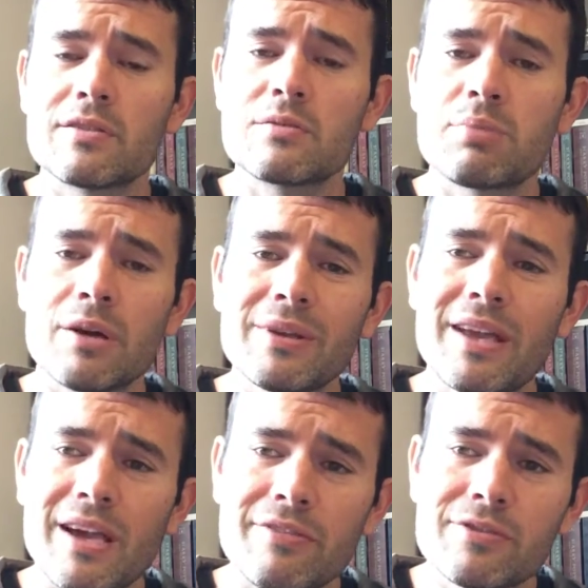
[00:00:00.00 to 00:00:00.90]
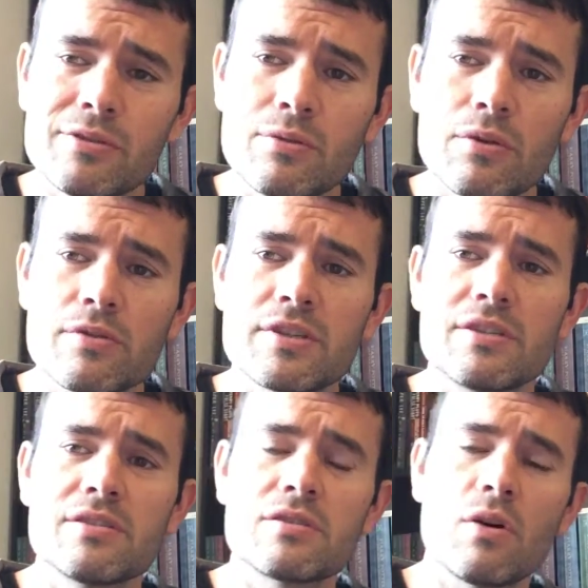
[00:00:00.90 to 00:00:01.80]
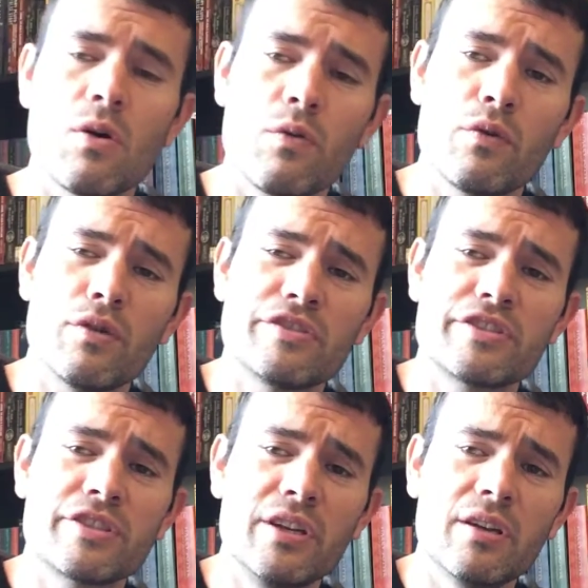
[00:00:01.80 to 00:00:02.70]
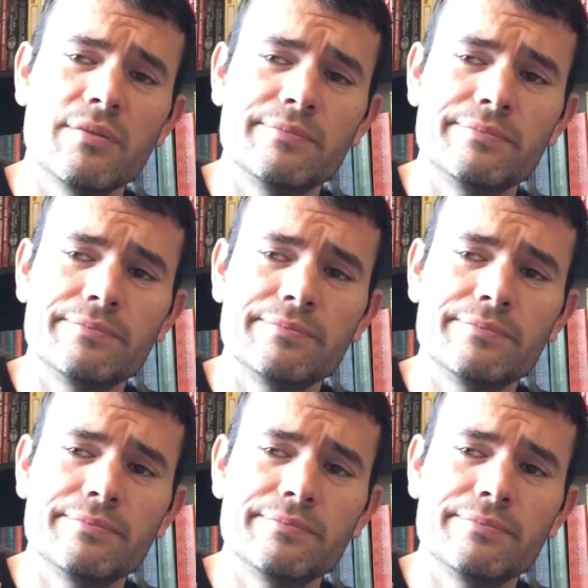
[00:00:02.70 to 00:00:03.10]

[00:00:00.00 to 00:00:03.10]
because you probably have to or your season's over. See ya!